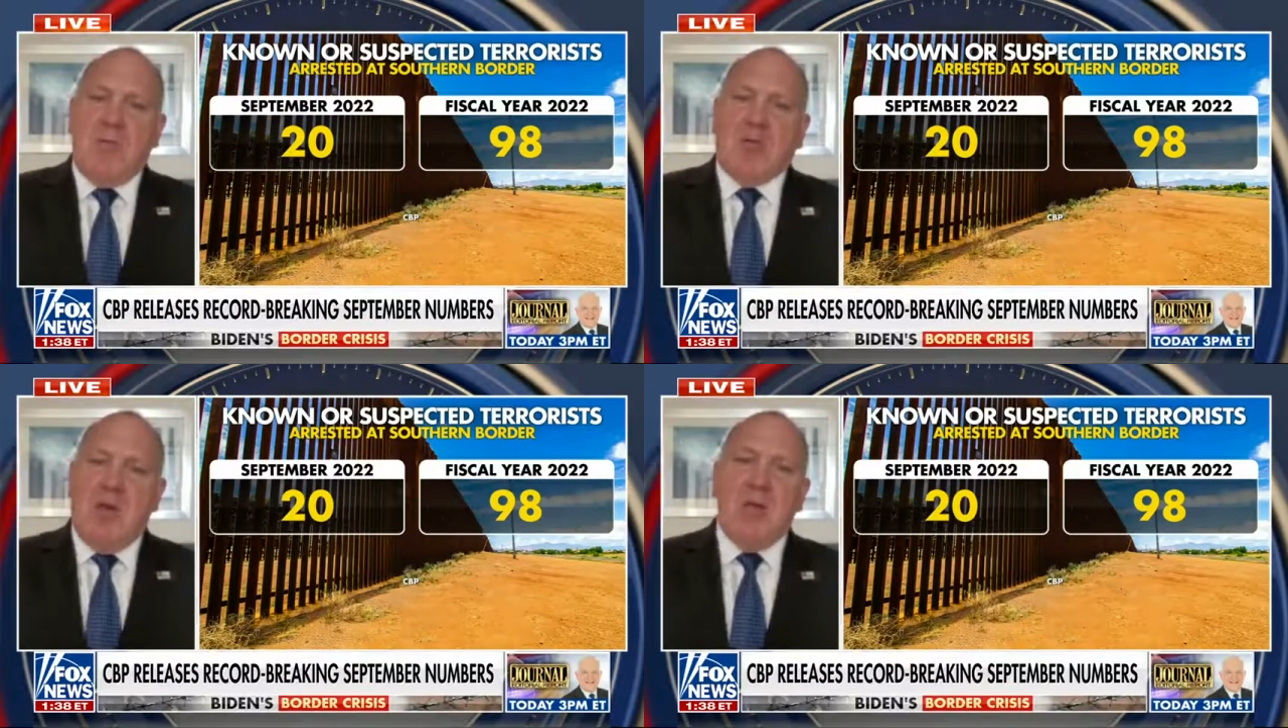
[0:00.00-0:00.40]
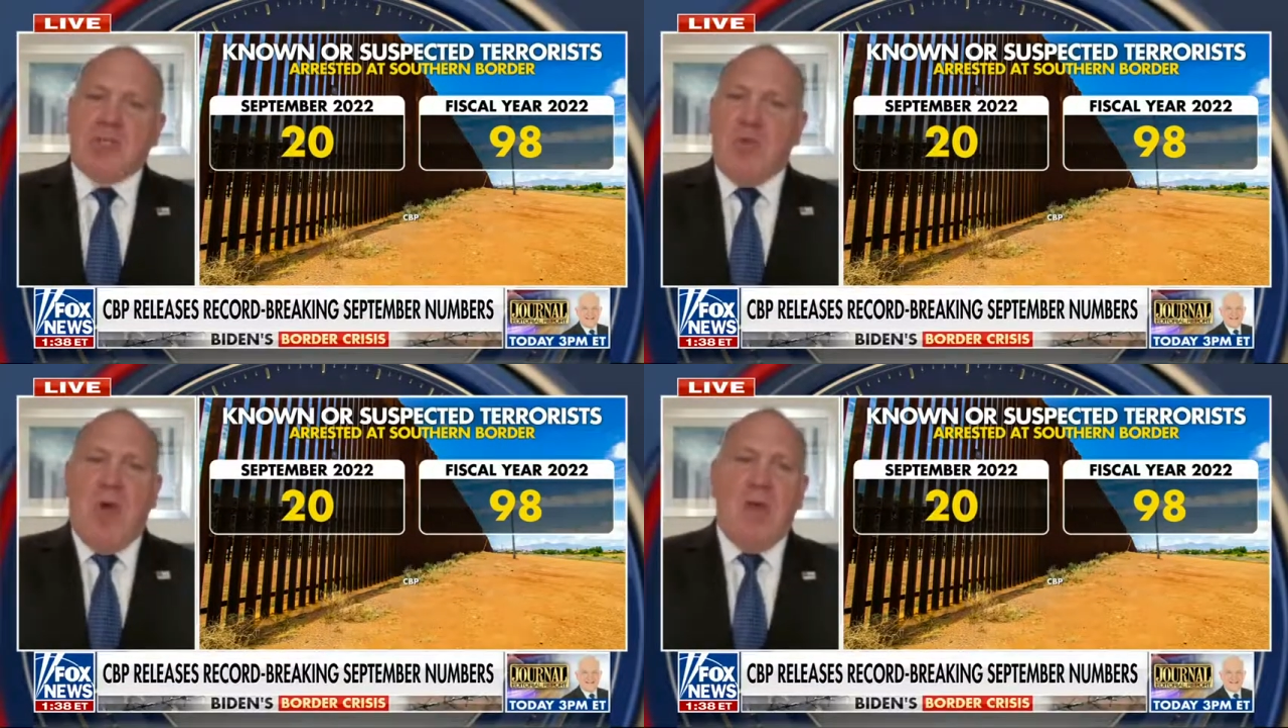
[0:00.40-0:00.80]

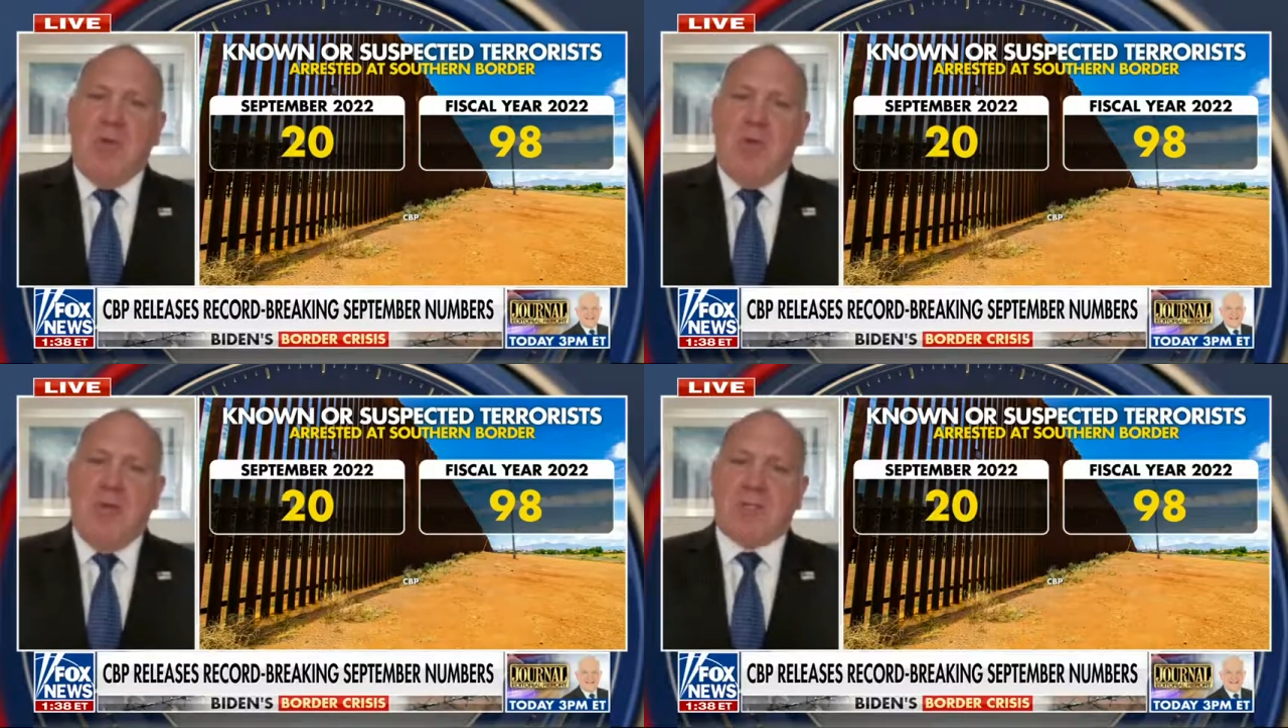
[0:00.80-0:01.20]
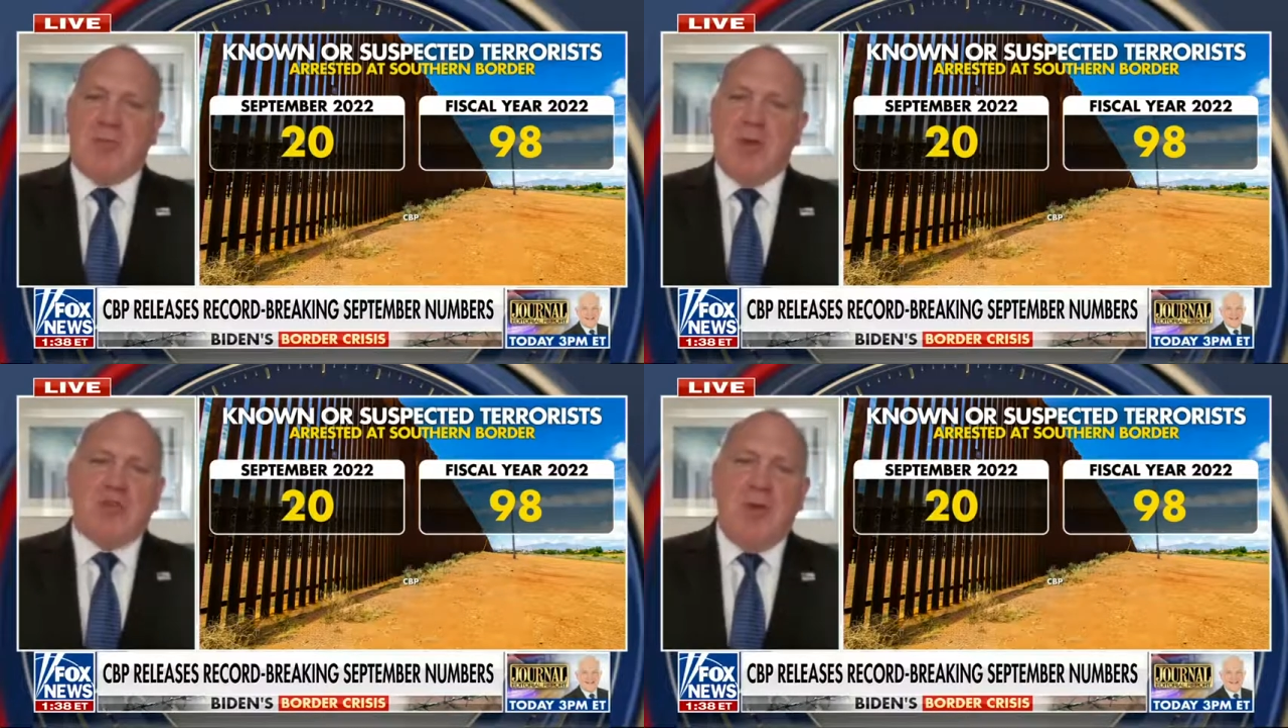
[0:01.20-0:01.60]
Terrorists don't want to be arrested.
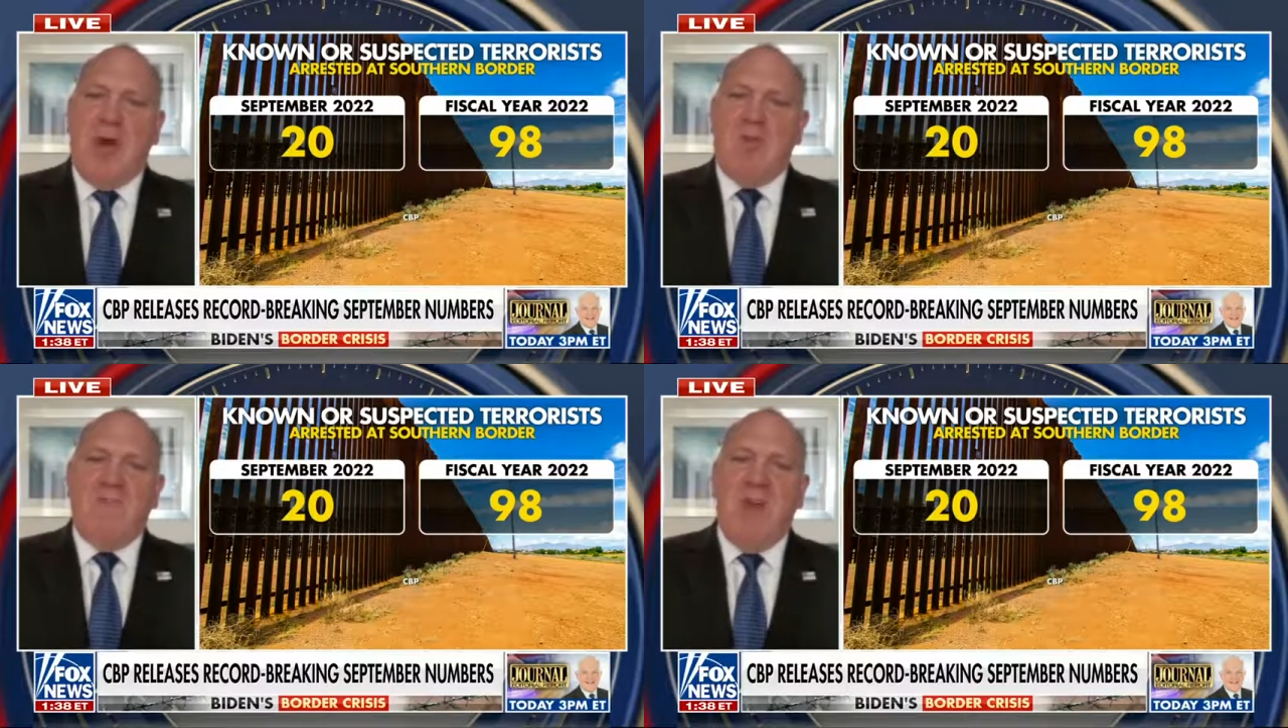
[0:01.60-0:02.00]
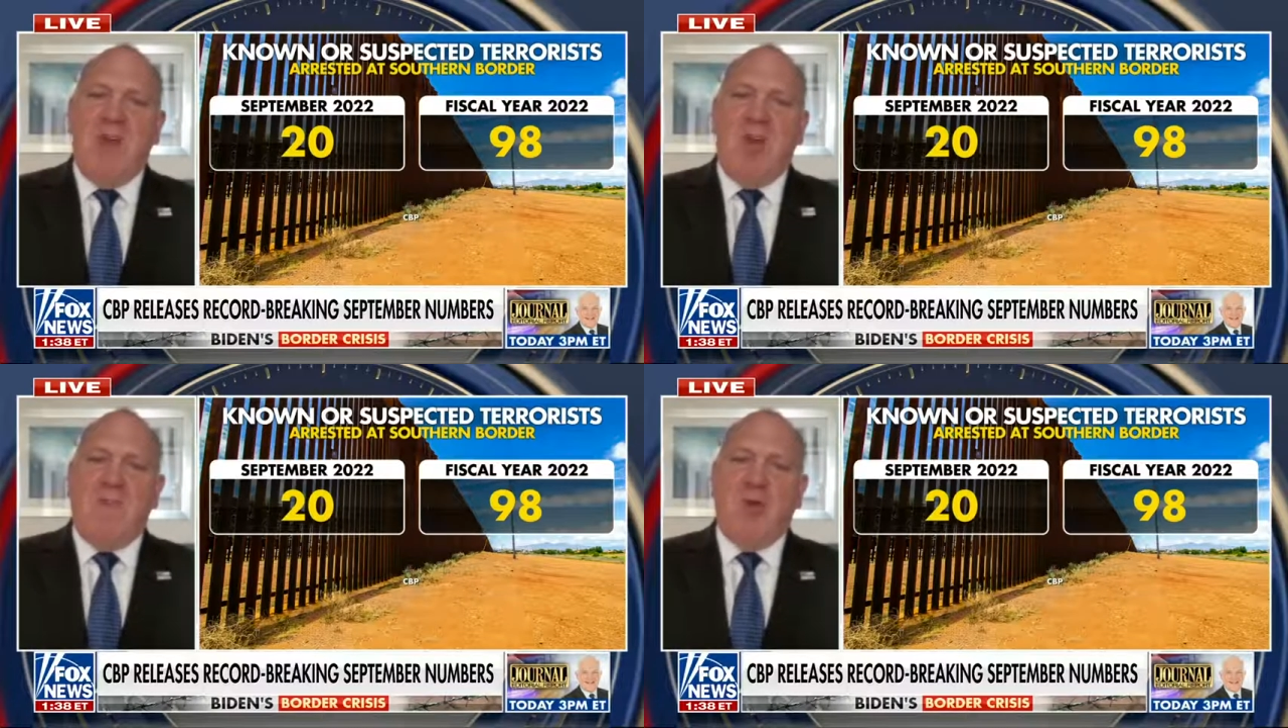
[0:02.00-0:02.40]
They're trained how to invade
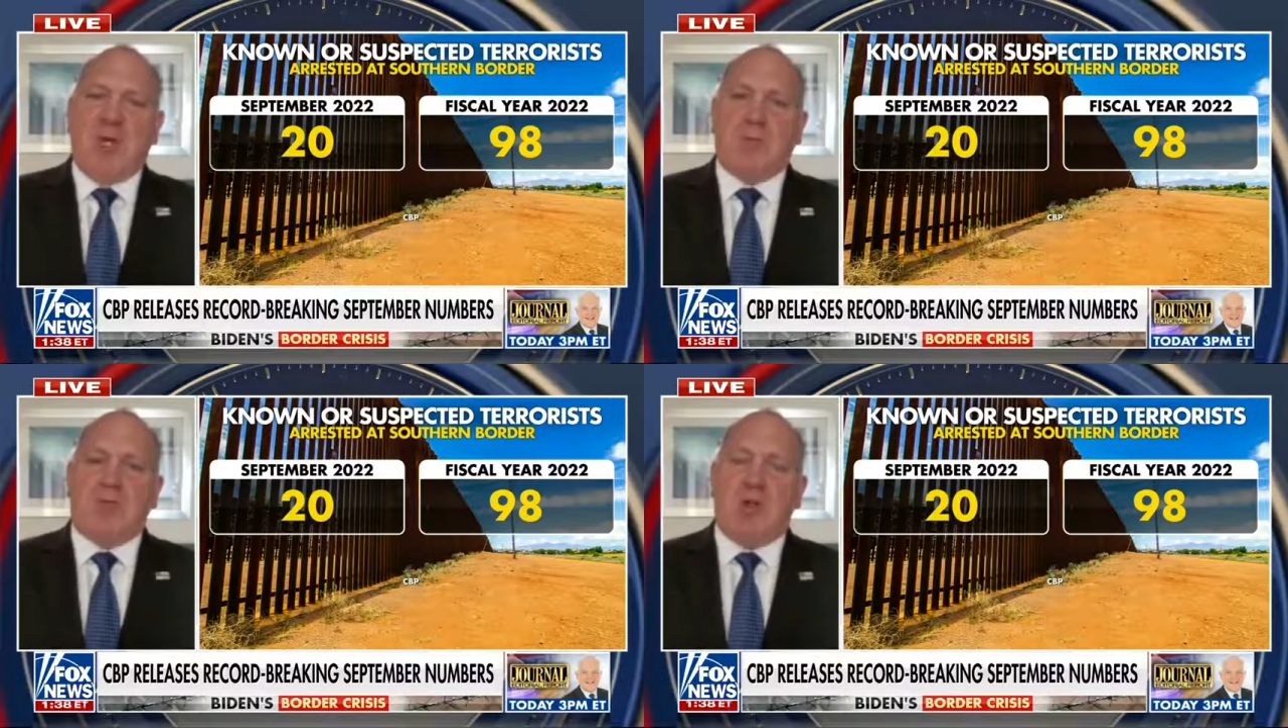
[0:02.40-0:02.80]
law enforcement.